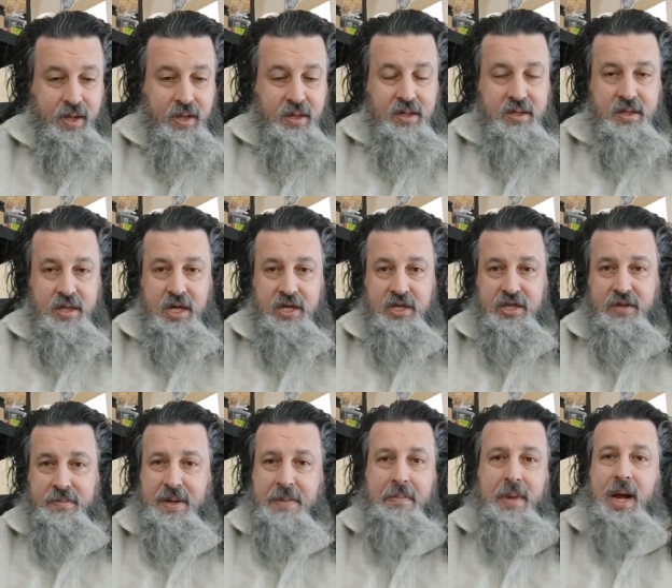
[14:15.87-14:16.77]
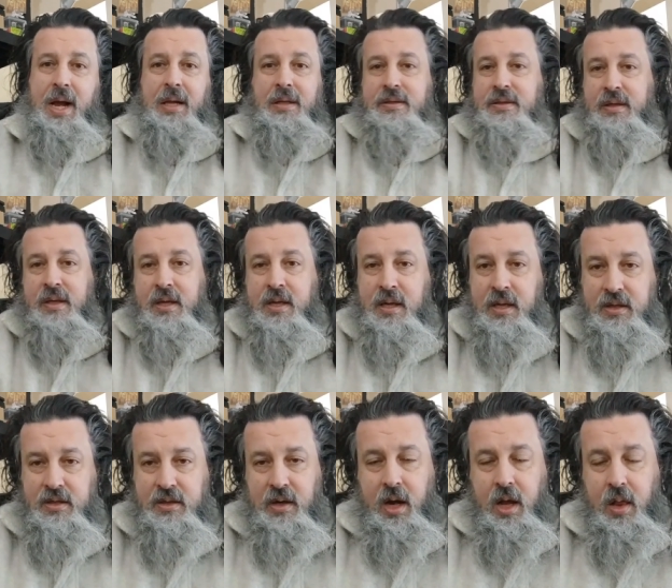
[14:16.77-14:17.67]
discussions can be mild
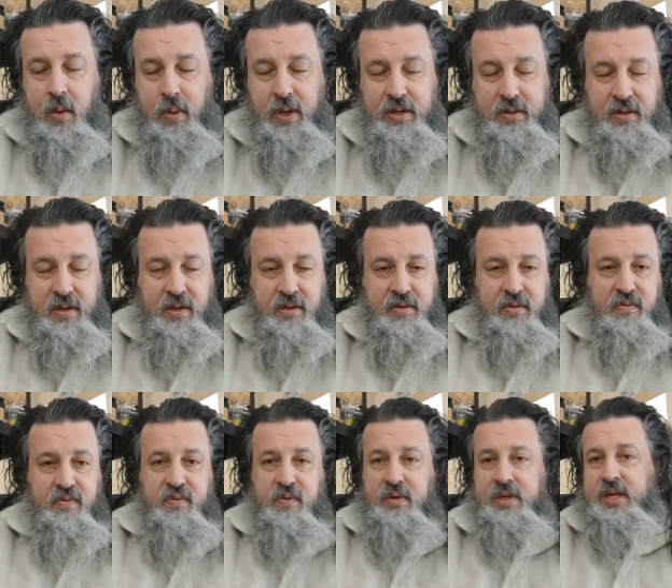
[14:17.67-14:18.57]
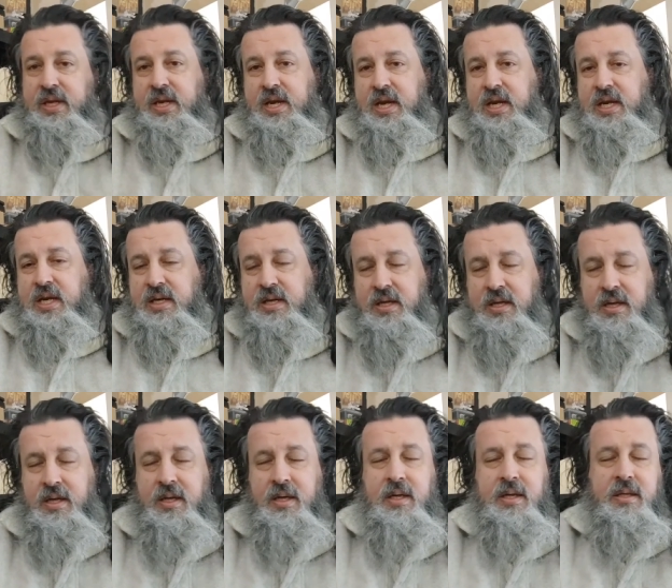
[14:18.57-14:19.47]
to all the way to, to fully heated
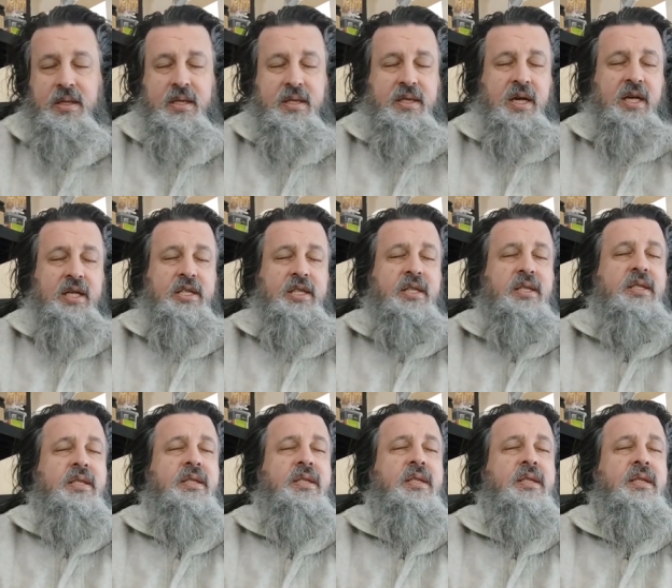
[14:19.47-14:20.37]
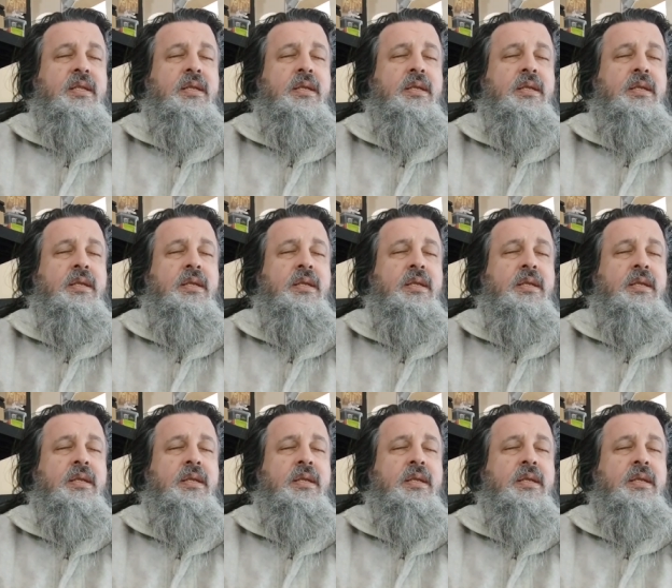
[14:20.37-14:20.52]
discussions.